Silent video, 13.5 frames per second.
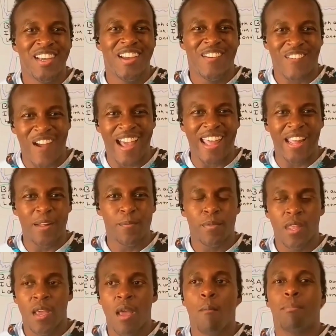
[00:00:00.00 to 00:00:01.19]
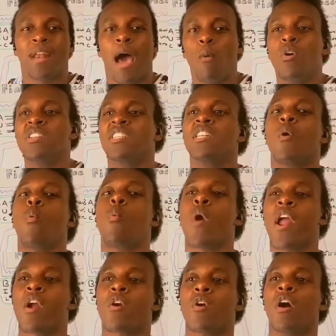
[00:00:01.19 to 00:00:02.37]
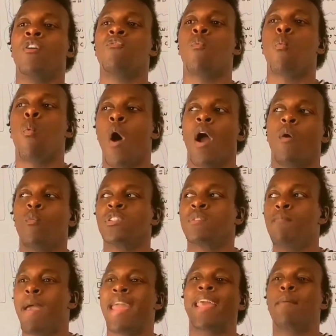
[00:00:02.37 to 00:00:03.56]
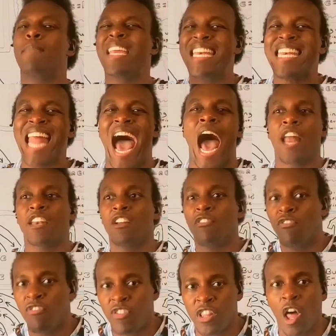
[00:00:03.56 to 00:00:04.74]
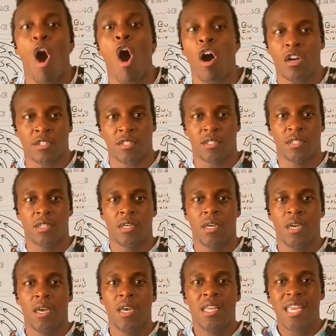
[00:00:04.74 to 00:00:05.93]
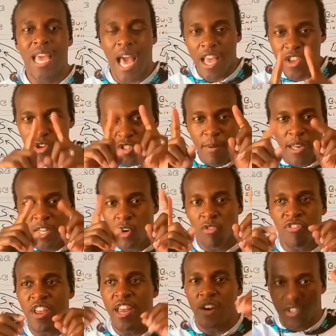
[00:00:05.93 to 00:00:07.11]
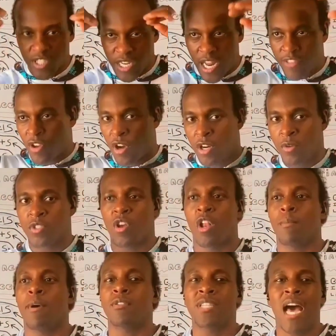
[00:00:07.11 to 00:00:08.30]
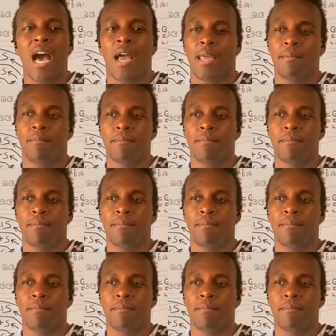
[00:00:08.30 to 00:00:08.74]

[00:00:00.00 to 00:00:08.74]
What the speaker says: right? But I wasn't aware of what was making me not floss. Yeah, I used my little fingers and I thought it was all about time.